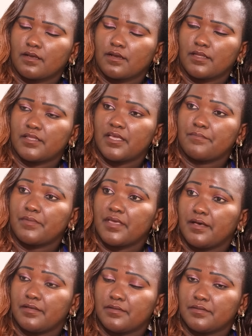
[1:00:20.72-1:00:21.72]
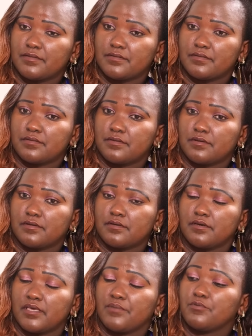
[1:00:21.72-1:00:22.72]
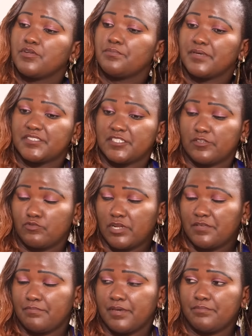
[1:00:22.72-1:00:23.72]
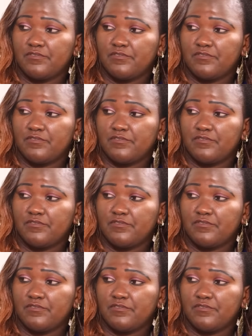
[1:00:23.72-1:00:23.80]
Akaniambia, "Embu nipe chenye unanipea